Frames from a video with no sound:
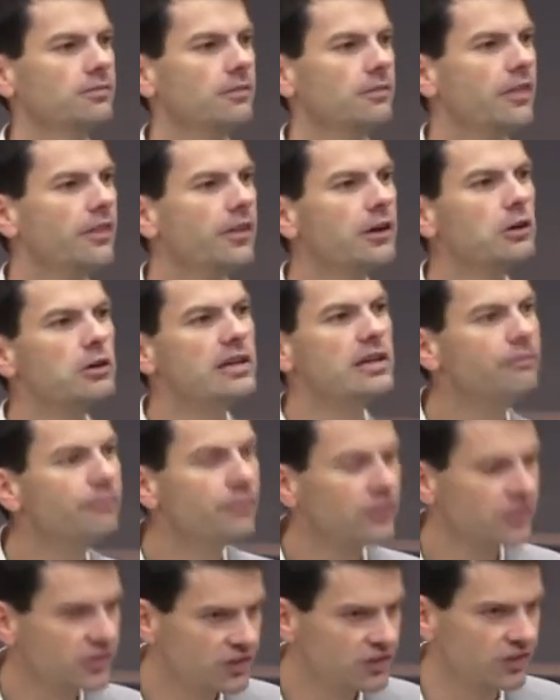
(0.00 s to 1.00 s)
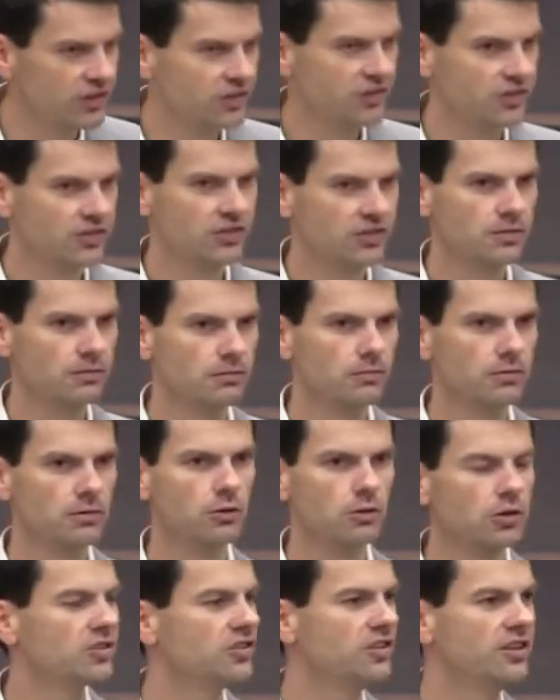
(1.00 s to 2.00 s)
Their emphasis
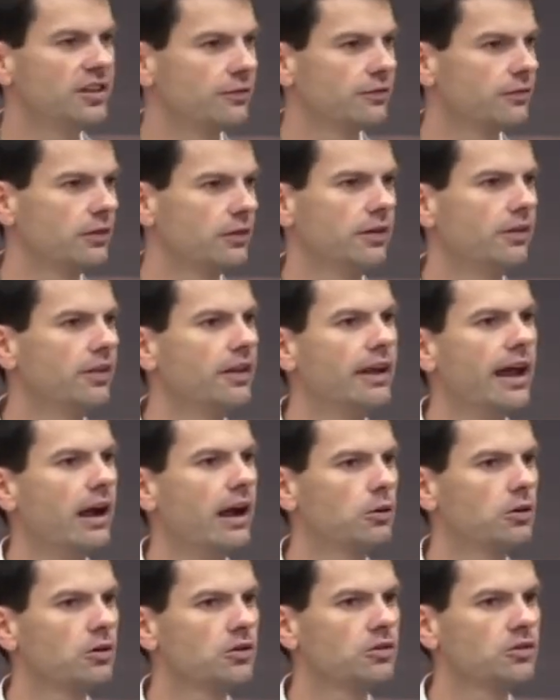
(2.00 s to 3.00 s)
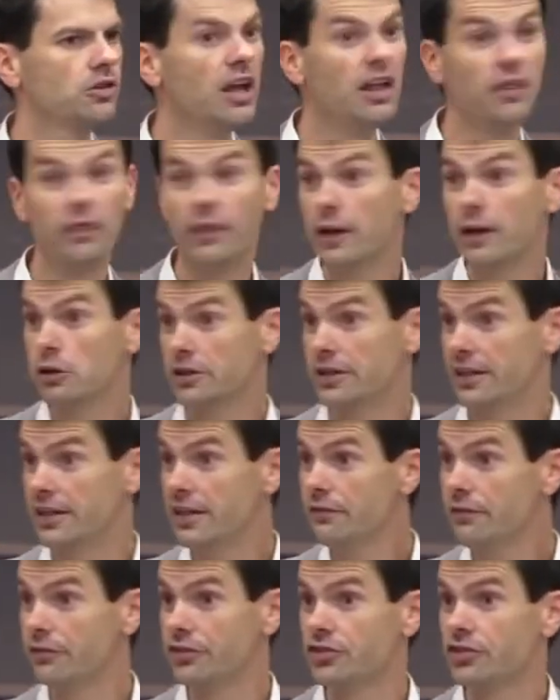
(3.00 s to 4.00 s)
looks different than ours. Their
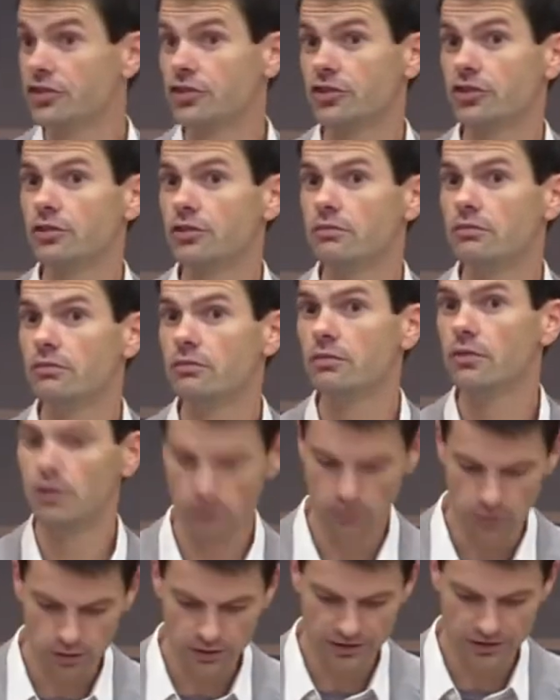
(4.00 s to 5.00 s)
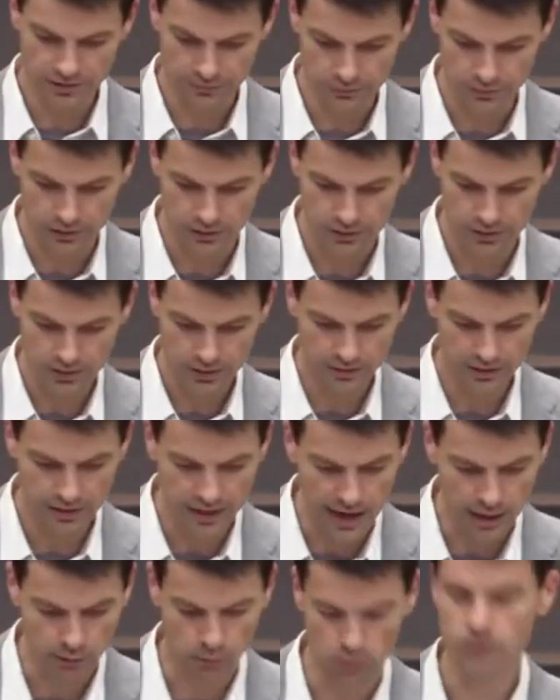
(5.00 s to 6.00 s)
gifts look different than
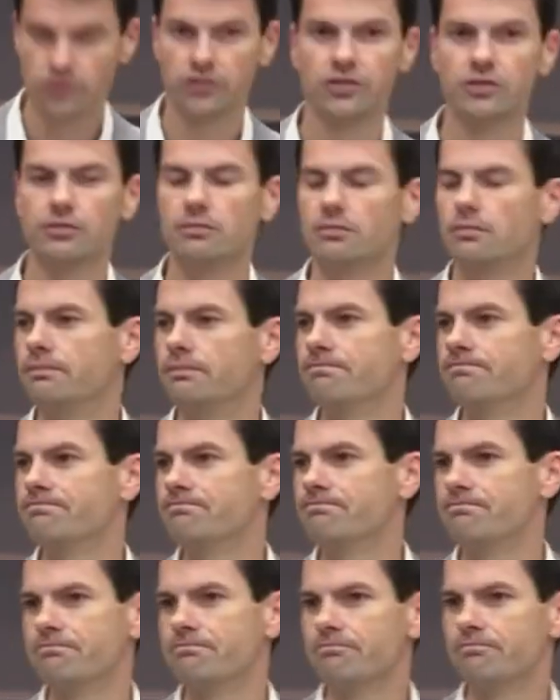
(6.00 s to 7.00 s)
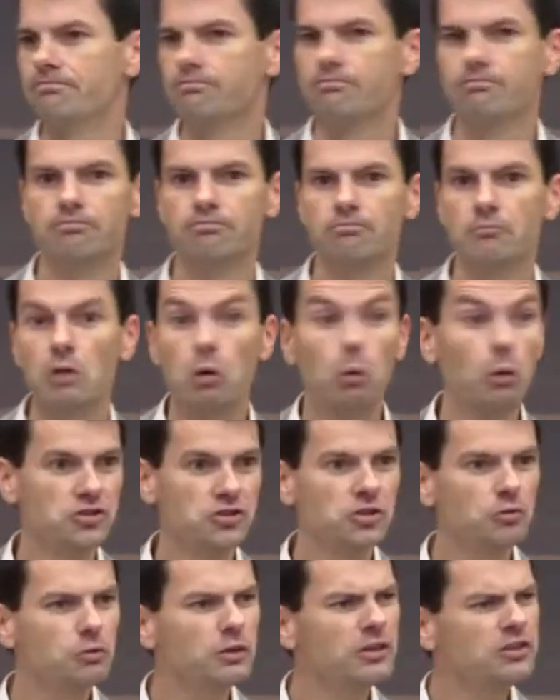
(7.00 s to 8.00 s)
ours. What
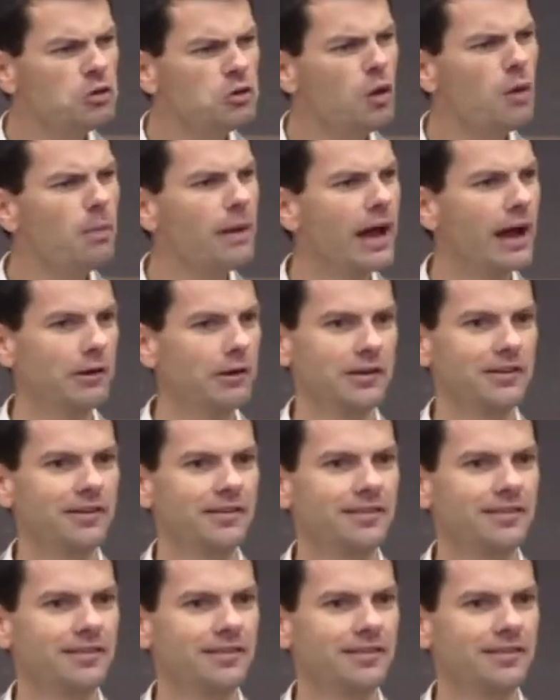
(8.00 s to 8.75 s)
should we do about it?